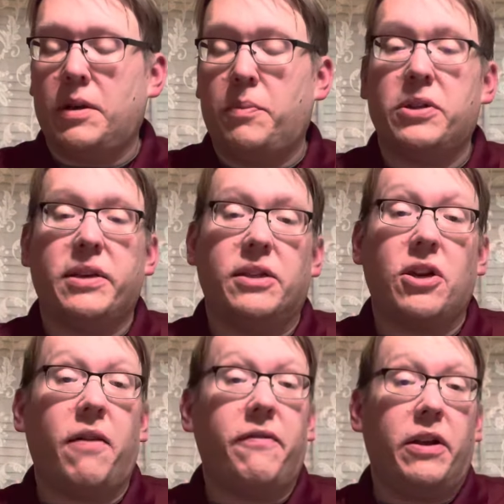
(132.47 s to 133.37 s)
press kits
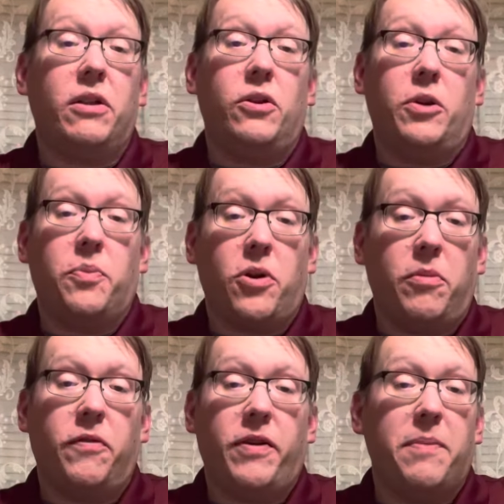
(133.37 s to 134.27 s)
often included
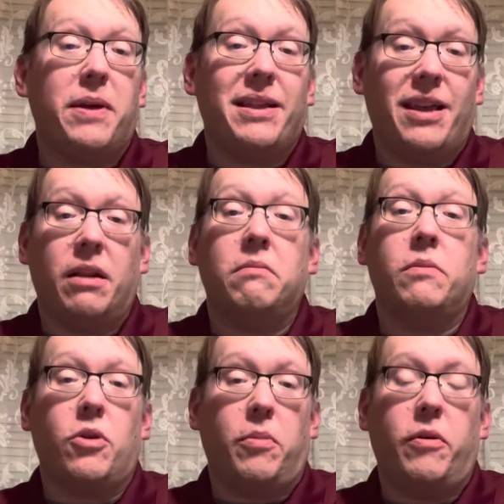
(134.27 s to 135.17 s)
8x10
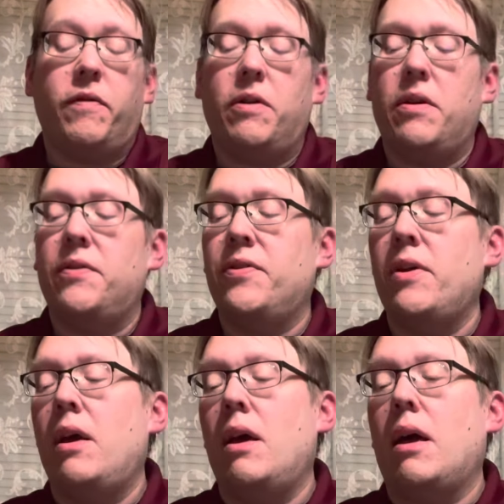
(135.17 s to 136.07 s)
promo photos.
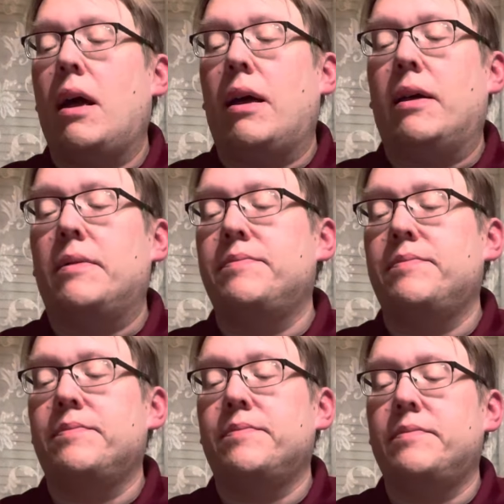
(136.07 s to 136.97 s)

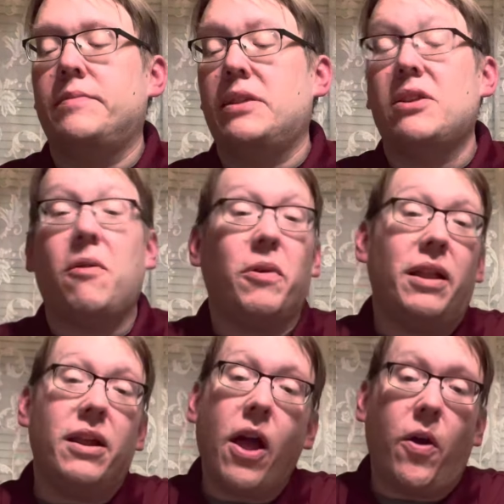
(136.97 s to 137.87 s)
It's not
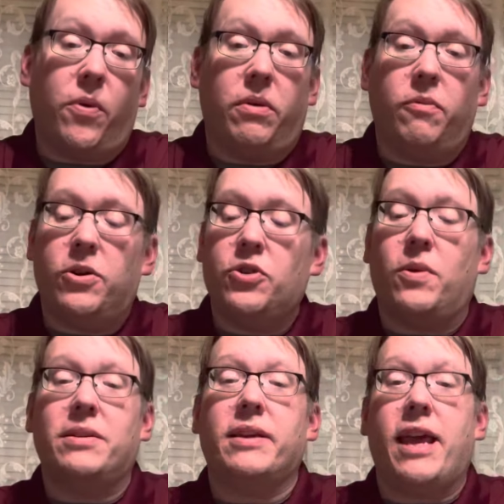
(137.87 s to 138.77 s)
really known which
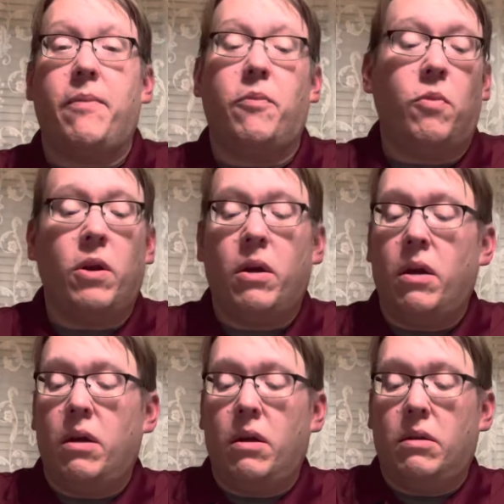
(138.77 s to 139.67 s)
ones came,
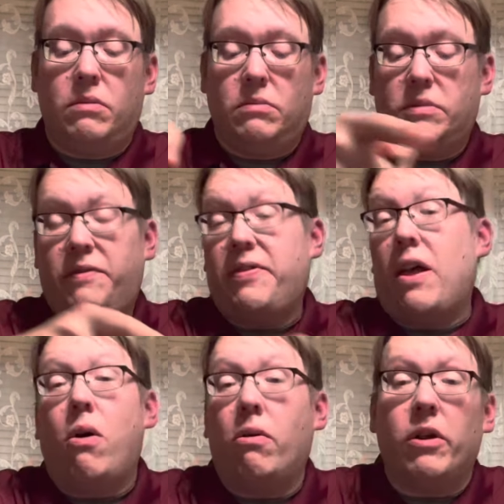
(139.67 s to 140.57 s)
if they
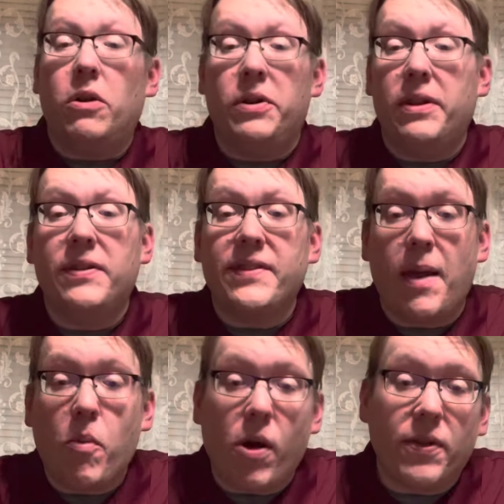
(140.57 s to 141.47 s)
all included the
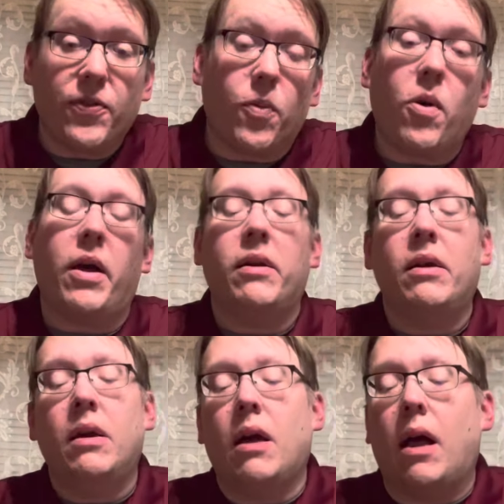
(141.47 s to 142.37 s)
same ones or what.
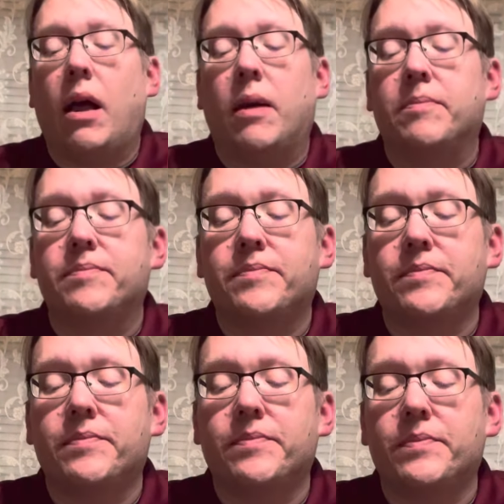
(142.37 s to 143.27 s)

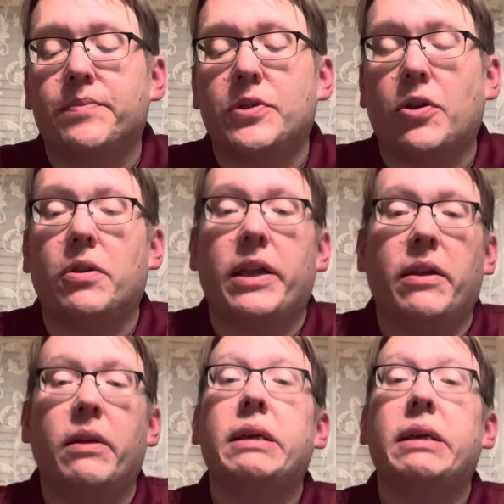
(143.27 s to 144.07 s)
Certainly,